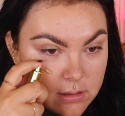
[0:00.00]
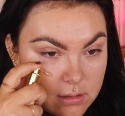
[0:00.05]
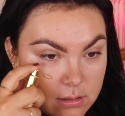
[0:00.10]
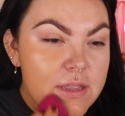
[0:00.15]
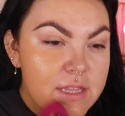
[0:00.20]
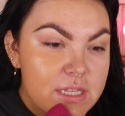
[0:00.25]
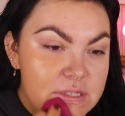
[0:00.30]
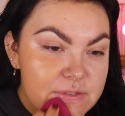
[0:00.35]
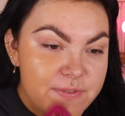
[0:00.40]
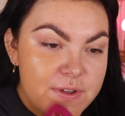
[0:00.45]

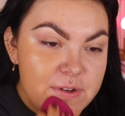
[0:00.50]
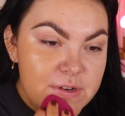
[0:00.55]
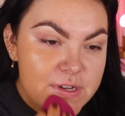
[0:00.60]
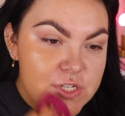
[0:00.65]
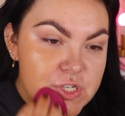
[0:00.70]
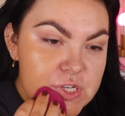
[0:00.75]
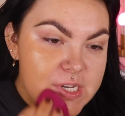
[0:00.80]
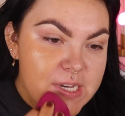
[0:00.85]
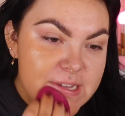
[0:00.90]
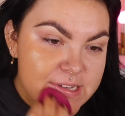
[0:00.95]
This
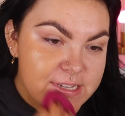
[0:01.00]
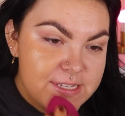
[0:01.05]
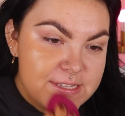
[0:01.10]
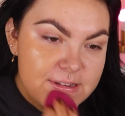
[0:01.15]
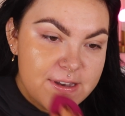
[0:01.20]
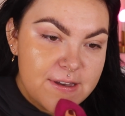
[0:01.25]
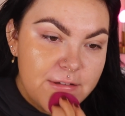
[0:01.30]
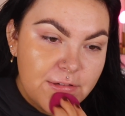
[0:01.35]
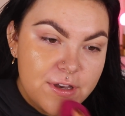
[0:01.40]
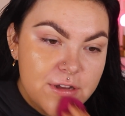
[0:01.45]
foundation
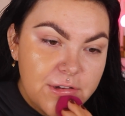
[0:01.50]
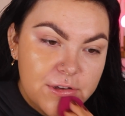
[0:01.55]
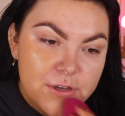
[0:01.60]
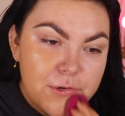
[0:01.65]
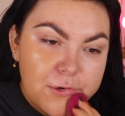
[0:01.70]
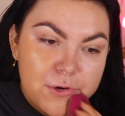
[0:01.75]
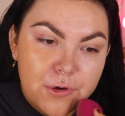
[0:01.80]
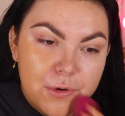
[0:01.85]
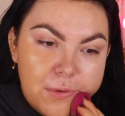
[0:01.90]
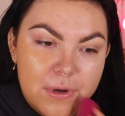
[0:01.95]
isn't
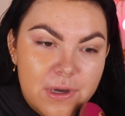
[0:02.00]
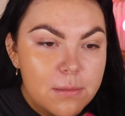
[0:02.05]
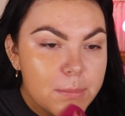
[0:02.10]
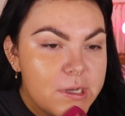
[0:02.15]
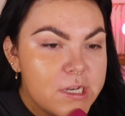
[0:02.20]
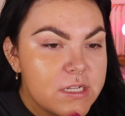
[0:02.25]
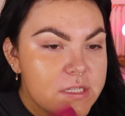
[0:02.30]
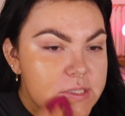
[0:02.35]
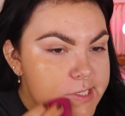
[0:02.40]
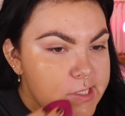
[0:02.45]
new, but
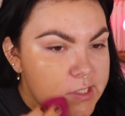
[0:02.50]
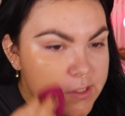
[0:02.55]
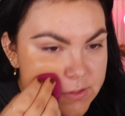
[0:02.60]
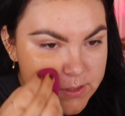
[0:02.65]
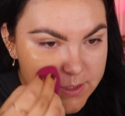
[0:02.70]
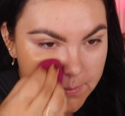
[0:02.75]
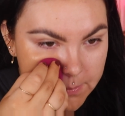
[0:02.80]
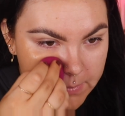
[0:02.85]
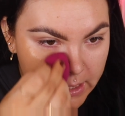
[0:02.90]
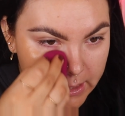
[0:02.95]
it's new
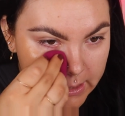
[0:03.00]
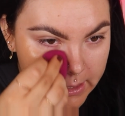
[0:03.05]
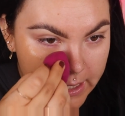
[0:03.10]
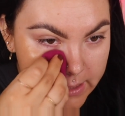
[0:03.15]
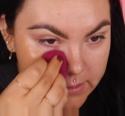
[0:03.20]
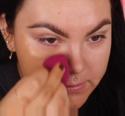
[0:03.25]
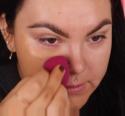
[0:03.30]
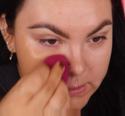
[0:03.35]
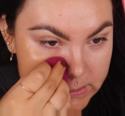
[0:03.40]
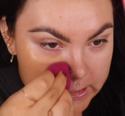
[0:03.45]
to me. I
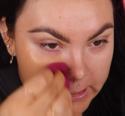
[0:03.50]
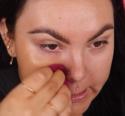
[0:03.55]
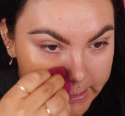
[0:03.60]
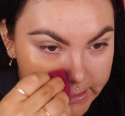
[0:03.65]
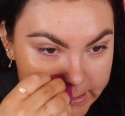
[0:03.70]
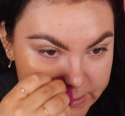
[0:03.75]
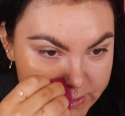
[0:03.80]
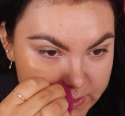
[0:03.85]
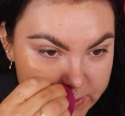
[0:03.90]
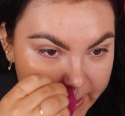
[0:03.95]

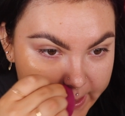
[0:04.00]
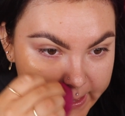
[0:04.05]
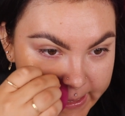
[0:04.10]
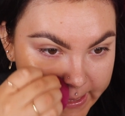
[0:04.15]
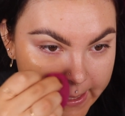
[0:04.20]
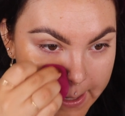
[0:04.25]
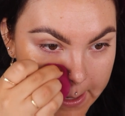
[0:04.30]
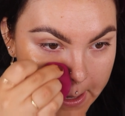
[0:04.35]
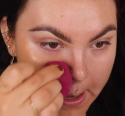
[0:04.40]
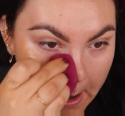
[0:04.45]
recently tried
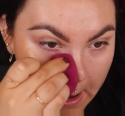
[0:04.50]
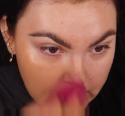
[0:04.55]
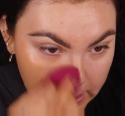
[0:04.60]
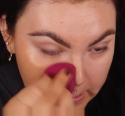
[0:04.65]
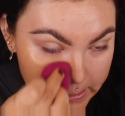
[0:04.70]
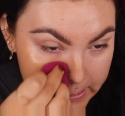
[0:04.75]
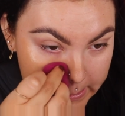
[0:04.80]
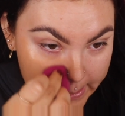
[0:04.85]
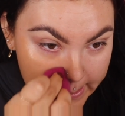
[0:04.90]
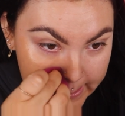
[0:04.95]
it
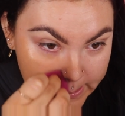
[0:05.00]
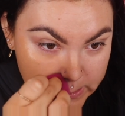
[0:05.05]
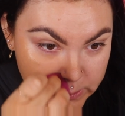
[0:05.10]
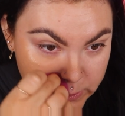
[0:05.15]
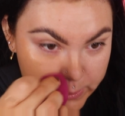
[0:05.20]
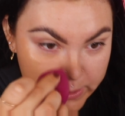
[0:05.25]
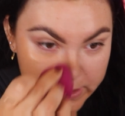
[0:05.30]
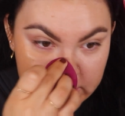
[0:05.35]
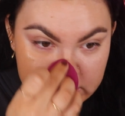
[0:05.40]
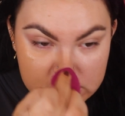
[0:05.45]
and I
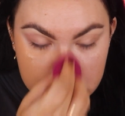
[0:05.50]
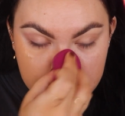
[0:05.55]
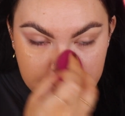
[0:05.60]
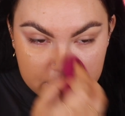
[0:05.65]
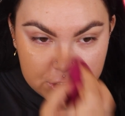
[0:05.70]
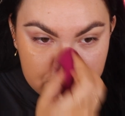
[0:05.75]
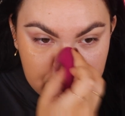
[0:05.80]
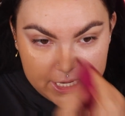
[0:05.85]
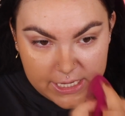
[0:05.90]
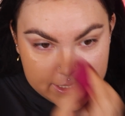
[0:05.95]
enjoyed it so
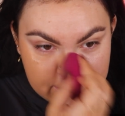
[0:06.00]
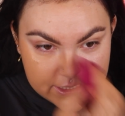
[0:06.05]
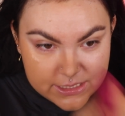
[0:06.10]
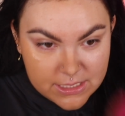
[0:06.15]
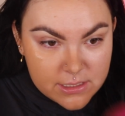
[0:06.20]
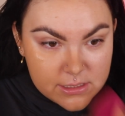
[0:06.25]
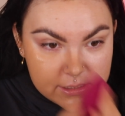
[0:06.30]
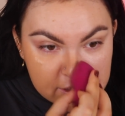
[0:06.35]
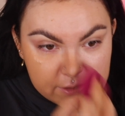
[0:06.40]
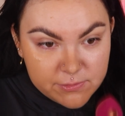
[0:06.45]
much I had to
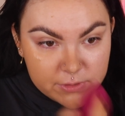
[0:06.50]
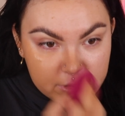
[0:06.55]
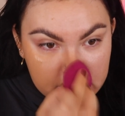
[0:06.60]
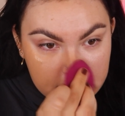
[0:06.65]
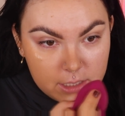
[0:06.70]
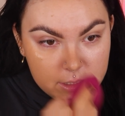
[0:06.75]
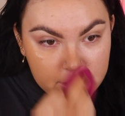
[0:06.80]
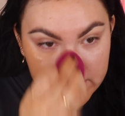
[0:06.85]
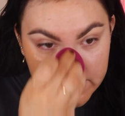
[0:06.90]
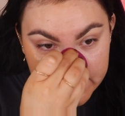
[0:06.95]
get a different
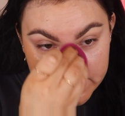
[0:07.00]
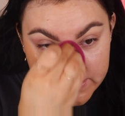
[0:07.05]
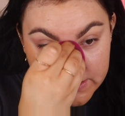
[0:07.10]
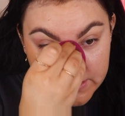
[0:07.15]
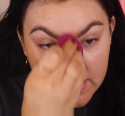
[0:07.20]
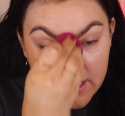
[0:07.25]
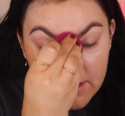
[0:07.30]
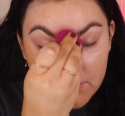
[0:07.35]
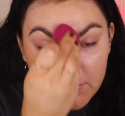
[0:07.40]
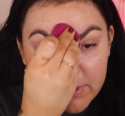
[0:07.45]
color so
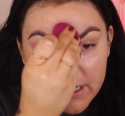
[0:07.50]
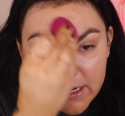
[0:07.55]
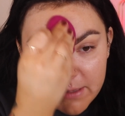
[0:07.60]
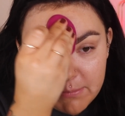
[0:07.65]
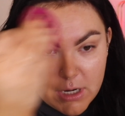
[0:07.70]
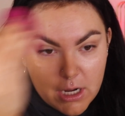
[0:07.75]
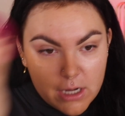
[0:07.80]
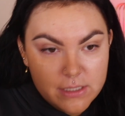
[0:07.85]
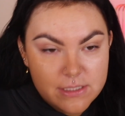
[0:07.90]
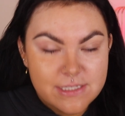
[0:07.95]
that when I'm
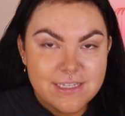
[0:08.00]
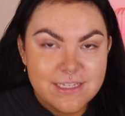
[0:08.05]
not